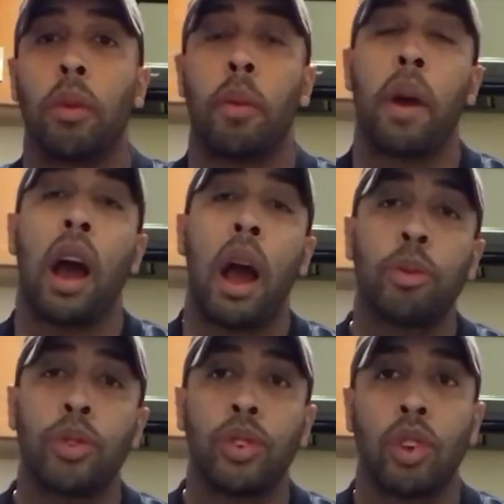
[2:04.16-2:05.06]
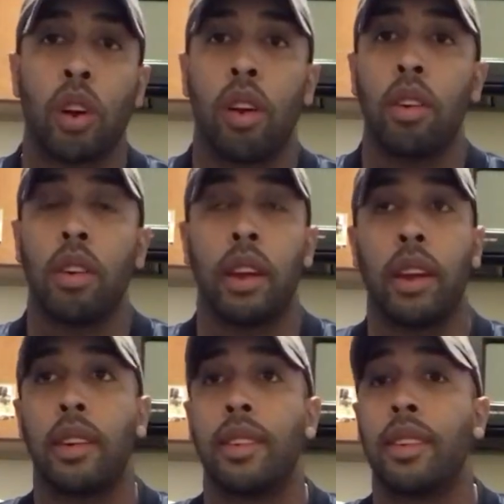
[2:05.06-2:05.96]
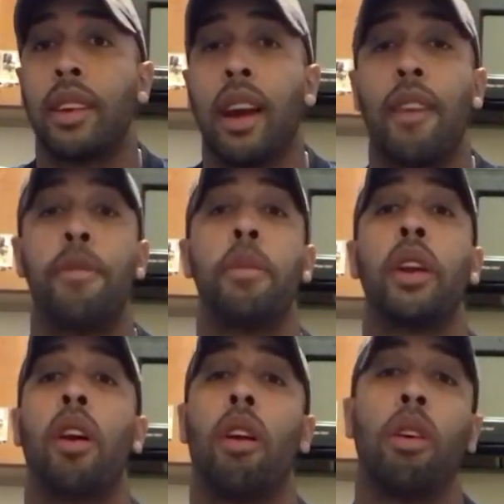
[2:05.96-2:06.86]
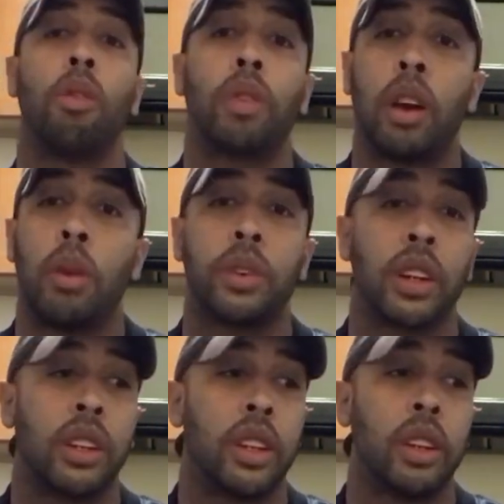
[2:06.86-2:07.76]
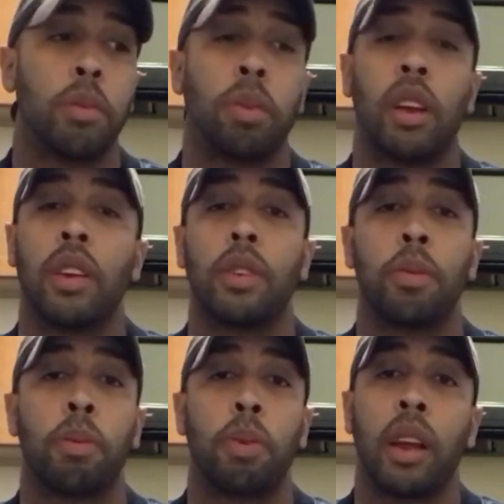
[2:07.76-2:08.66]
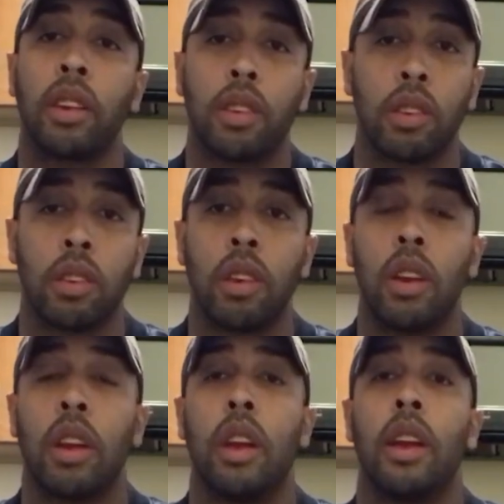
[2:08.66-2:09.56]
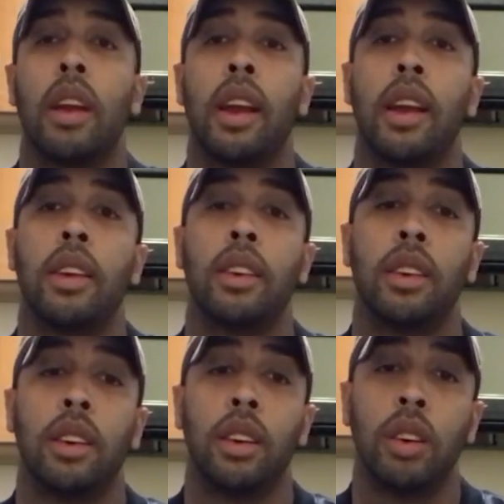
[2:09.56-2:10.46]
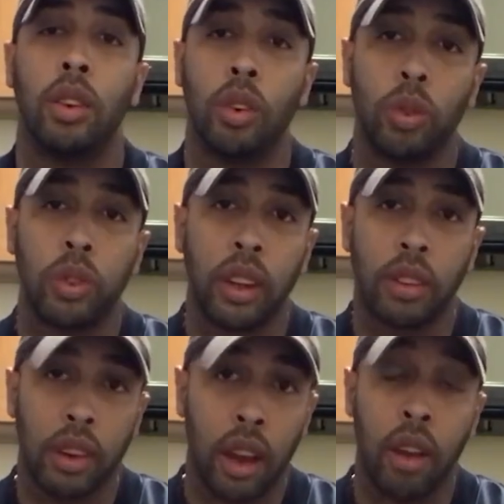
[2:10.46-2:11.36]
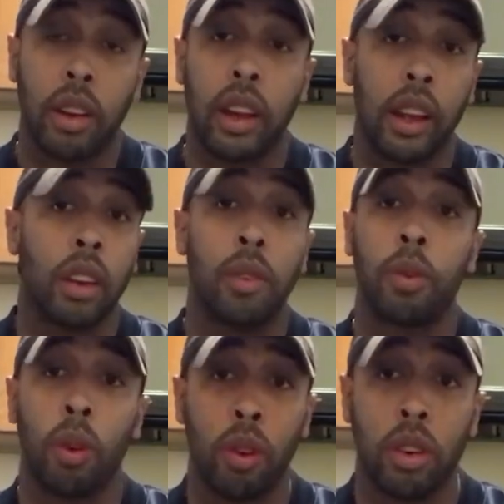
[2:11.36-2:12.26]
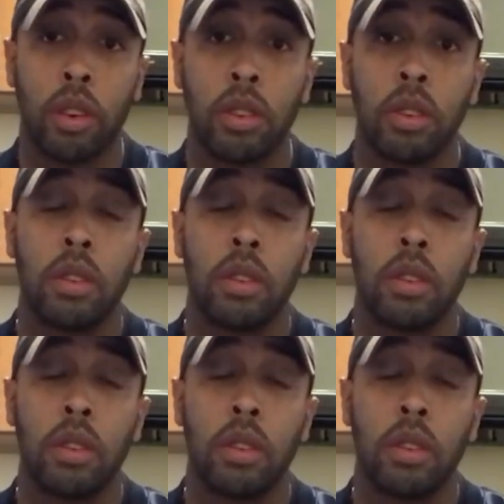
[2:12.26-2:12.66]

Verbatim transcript: what my options are. And I've been all over. I would say 10 plus places. And New Teeth now at Lakeland, Florida,